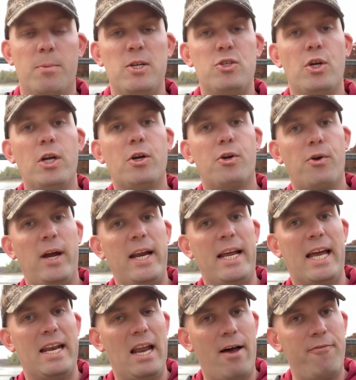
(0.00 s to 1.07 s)
be sure you're creating
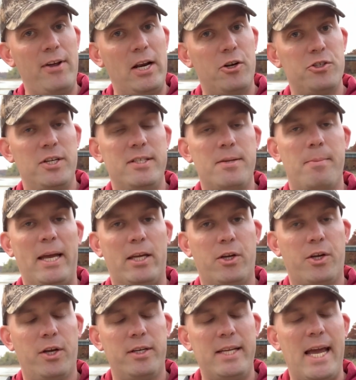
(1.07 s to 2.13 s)
enough energy to make a
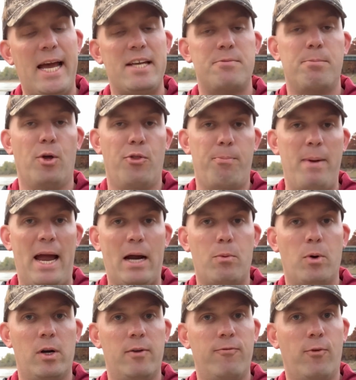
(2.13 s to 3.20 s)
good cast both
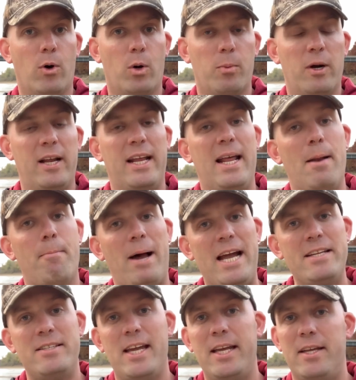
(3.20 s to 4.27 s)
backward and forward, and it
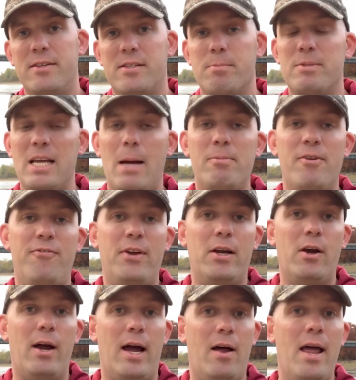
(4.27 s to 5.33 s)
might take you some time to
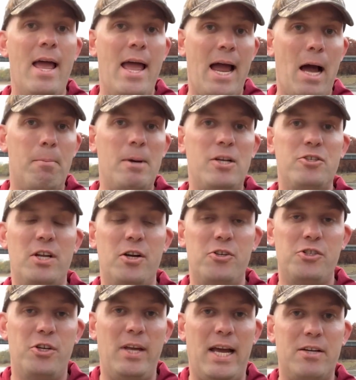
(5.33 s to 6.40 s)
figure out how much
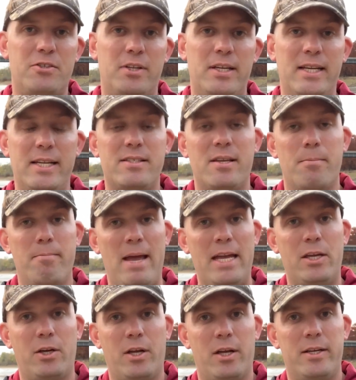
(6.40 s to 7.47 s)
energy you actually need to
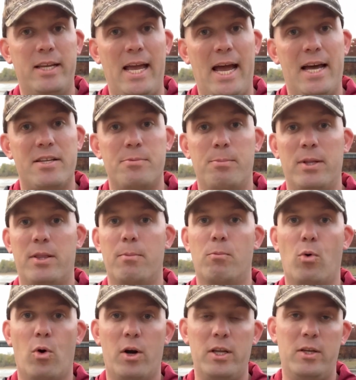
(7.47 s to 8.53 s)
make a good cast, but the
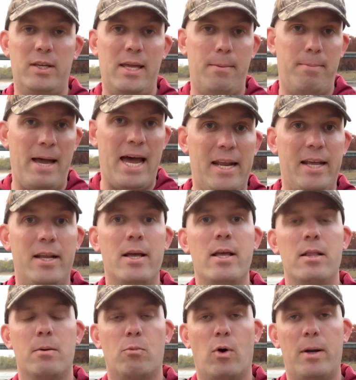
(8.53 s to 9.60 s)
more you keep it,
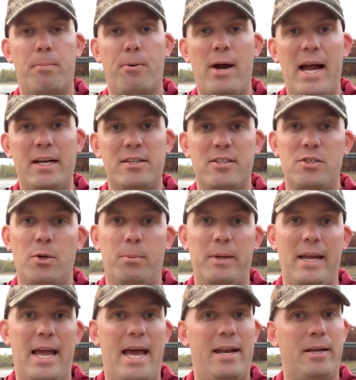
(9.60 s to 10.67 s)
the more you practice, you'll
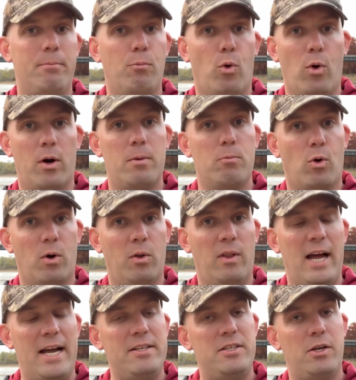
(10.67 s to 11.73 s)
be adding more and more
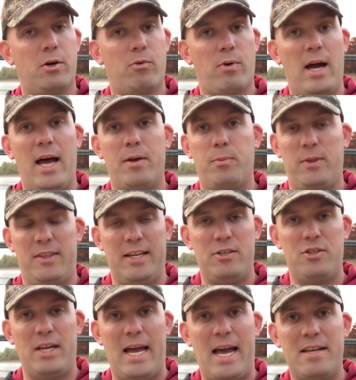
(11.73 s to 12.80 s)
line to your rod with
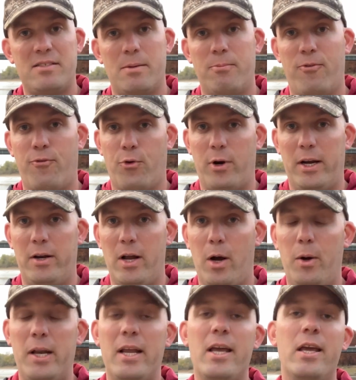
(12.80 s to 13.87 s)
each cast, and before you
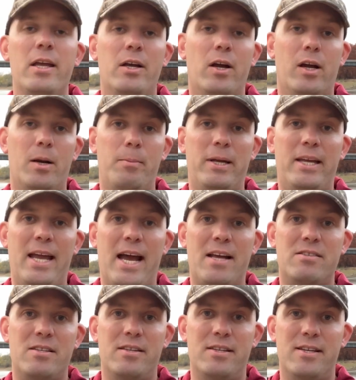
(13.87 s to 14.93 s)
know it, you're going to be
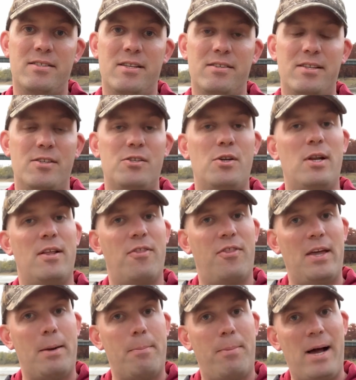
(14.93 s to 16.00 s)
casting distances you didn't
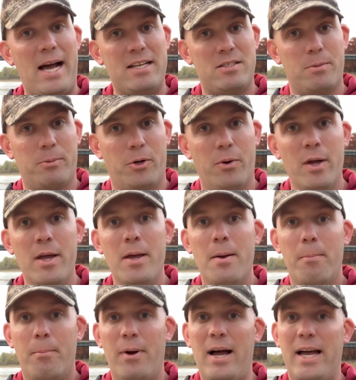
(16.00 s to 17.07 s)
think possible.
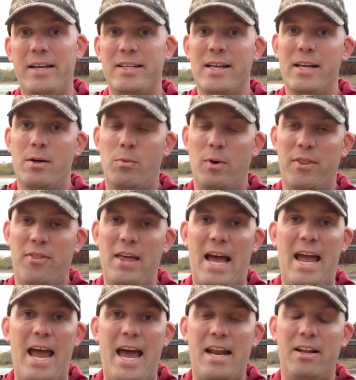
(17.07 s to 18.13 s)
But with
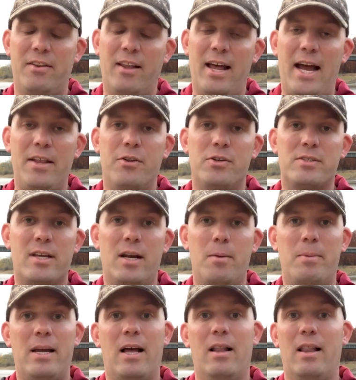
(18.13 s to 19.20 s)
that added line, there's going to
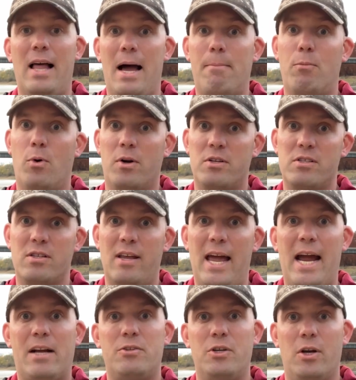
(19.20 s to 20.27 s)
be a lot more
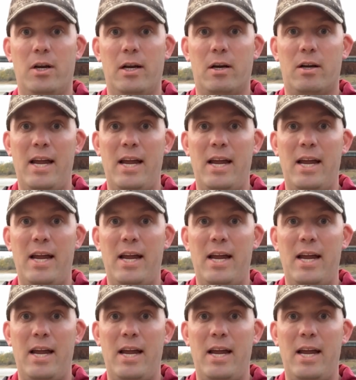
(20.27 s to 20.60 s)
slack during your